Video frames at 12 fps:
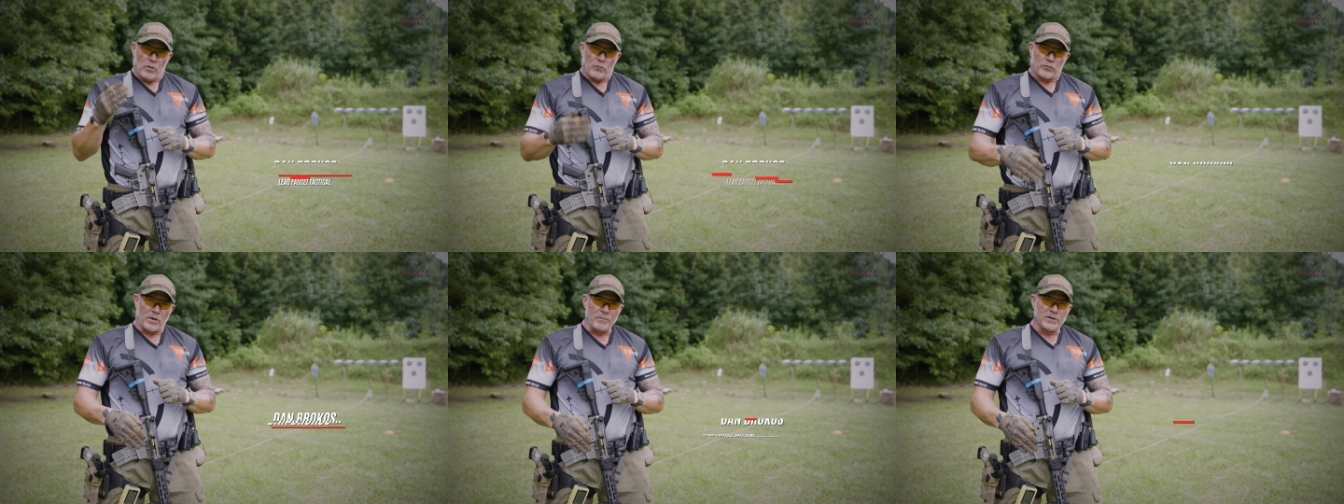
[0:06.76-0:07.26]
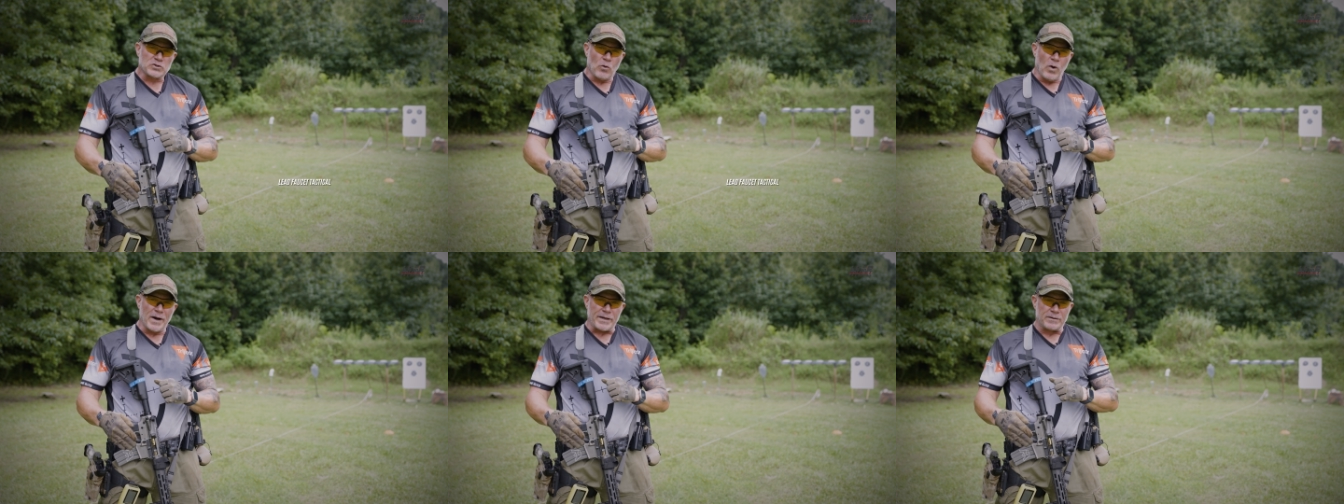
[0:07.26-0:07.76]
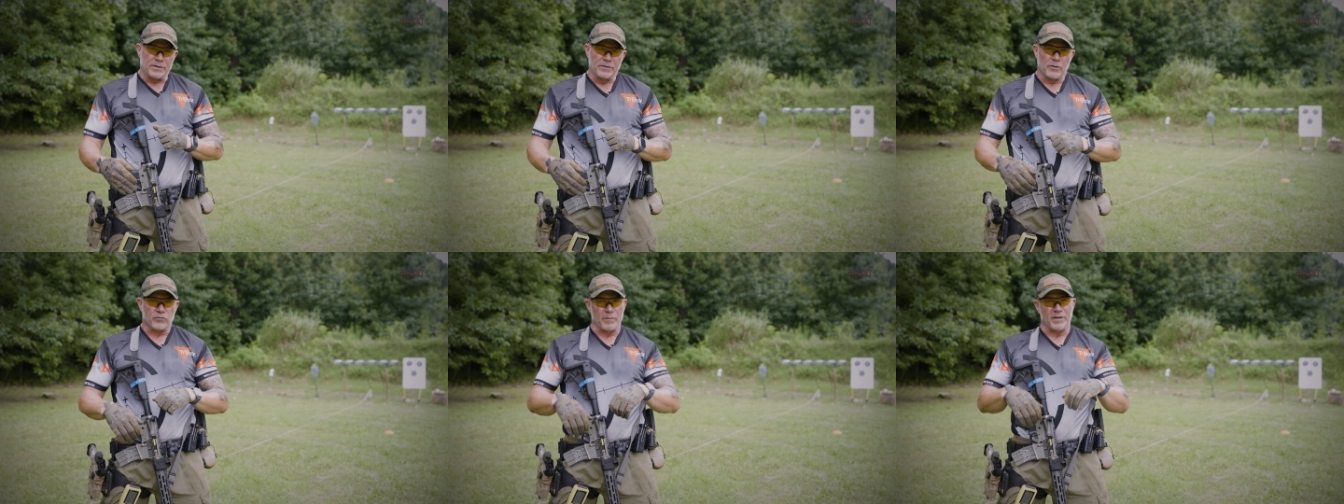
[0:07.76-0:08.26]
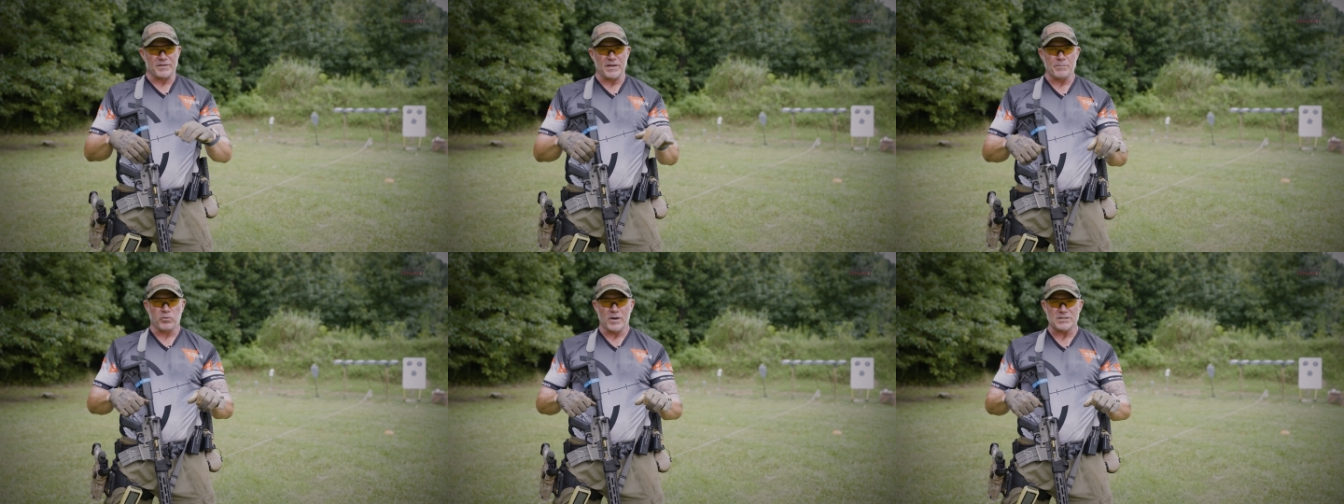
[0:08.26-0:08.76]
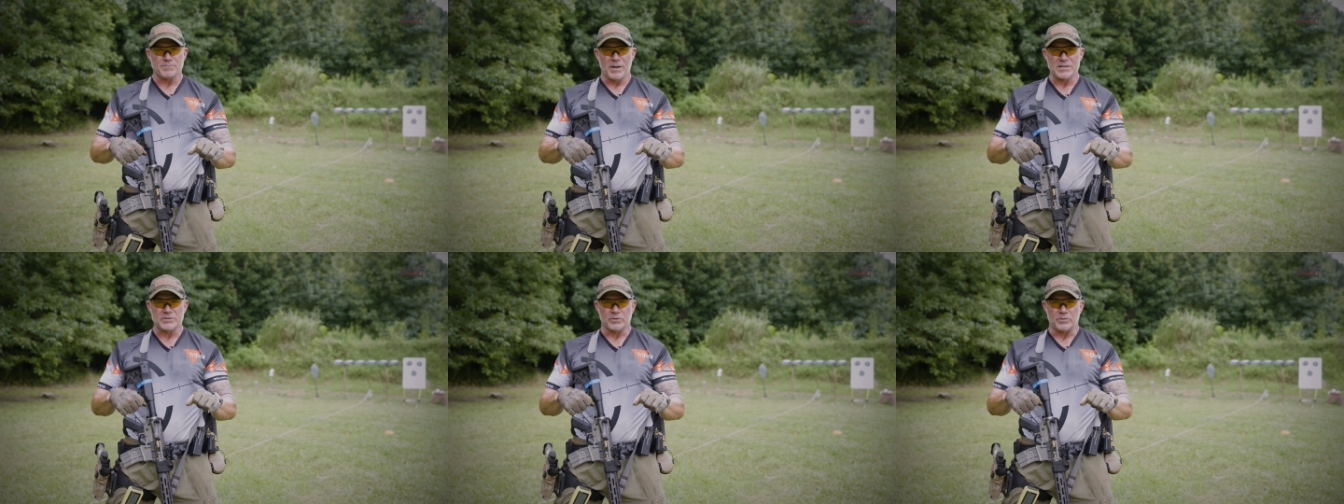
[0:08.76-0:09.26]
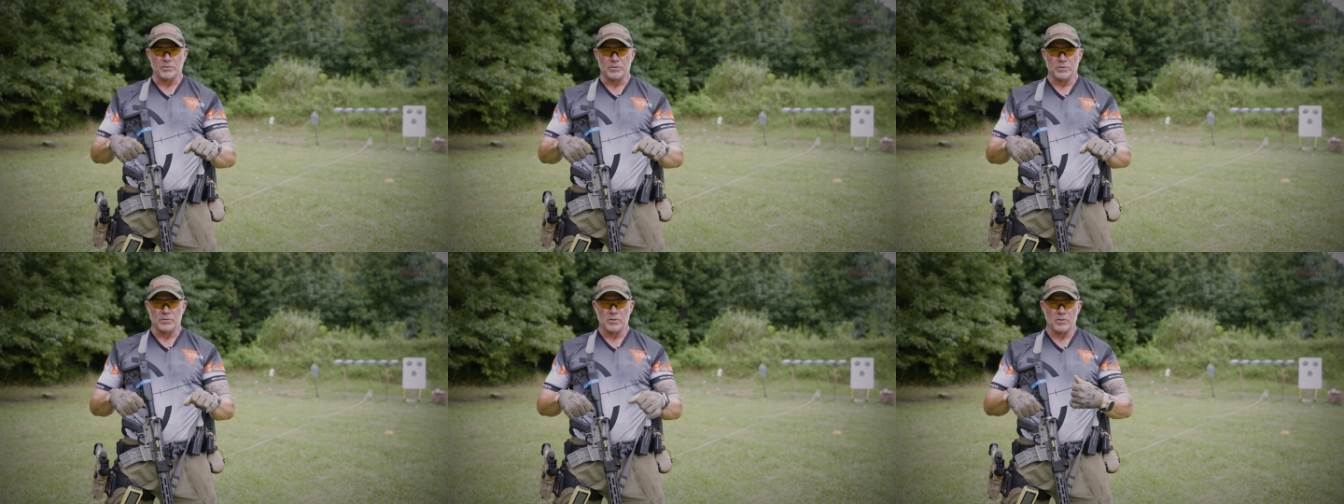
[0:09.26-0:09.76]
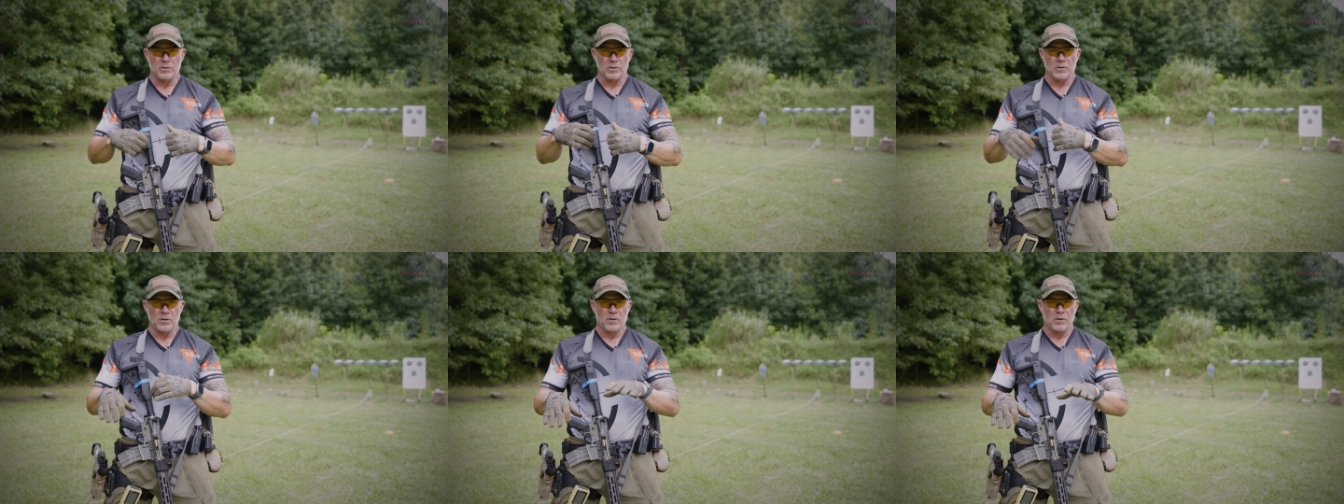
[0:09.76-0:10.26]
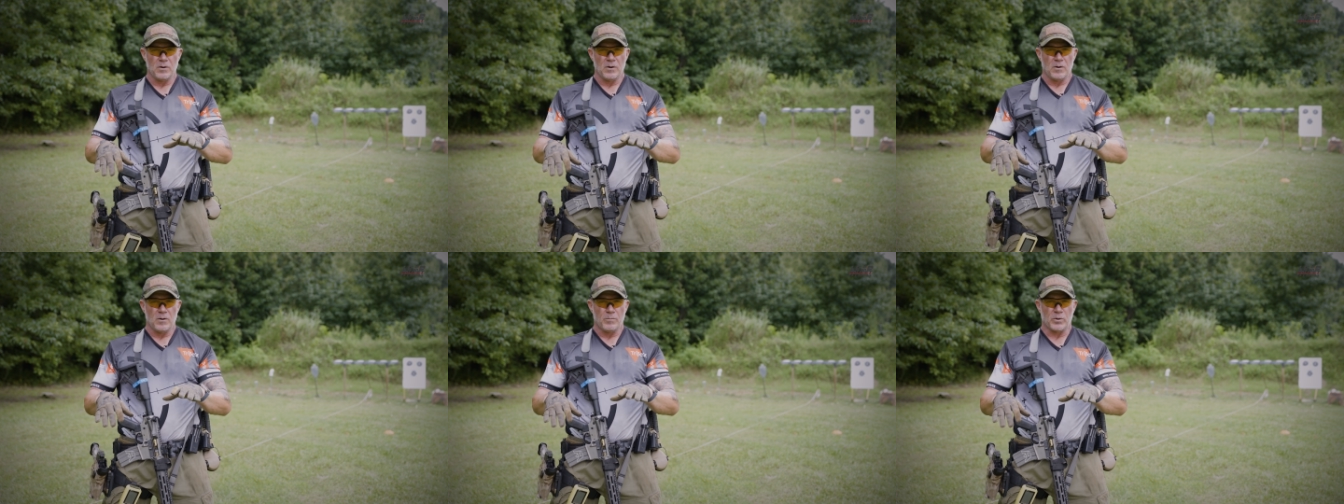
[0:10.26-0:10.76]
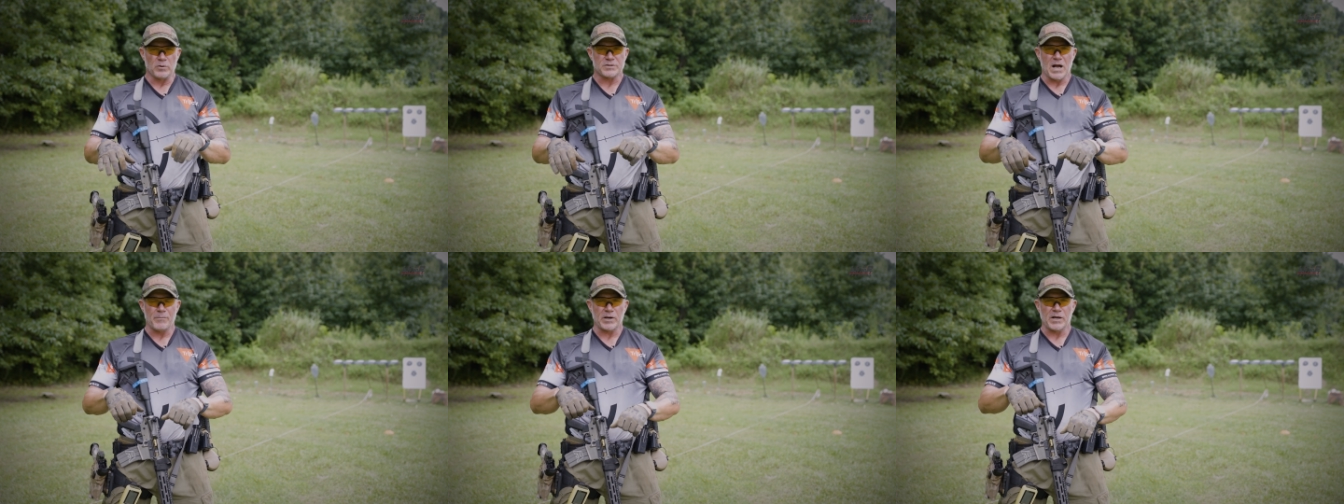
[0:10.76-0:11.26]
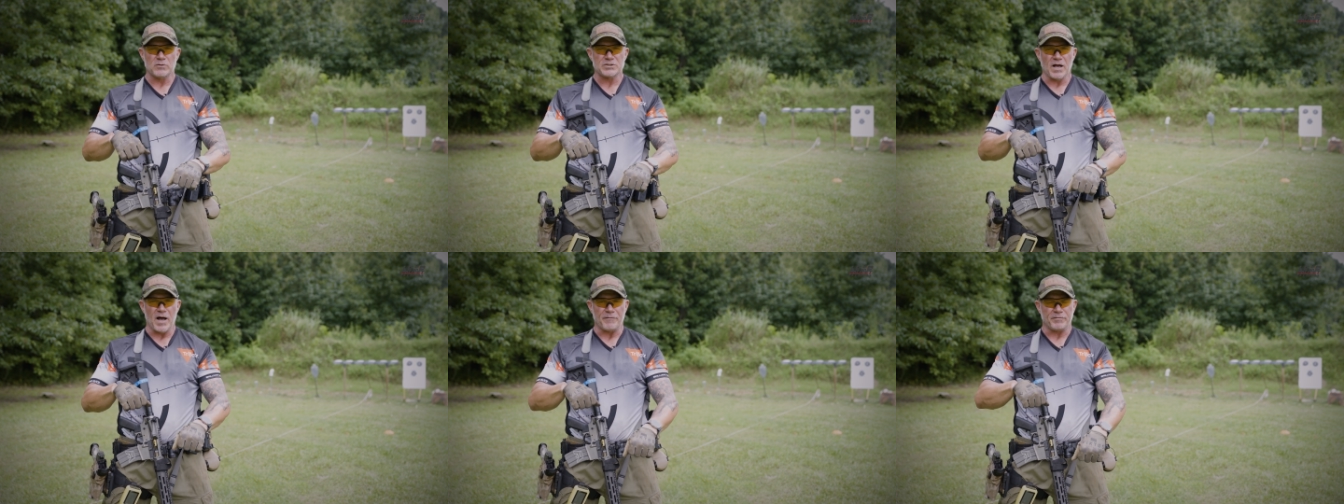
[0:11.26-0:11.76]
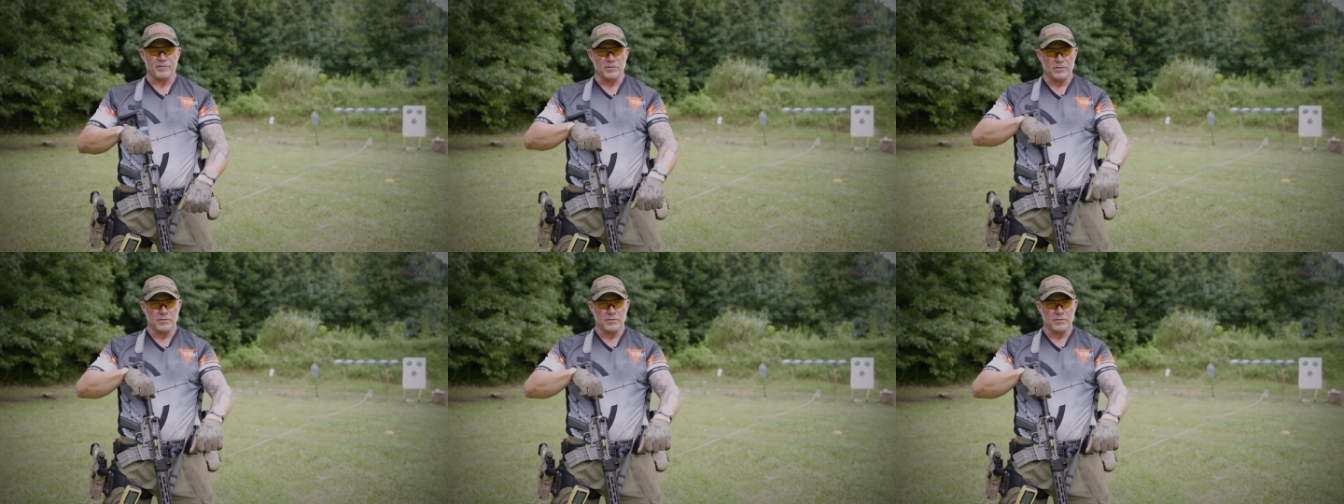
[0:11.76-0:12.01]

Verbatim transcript: From the 20, from the depressed muzzle, pro timer goes off.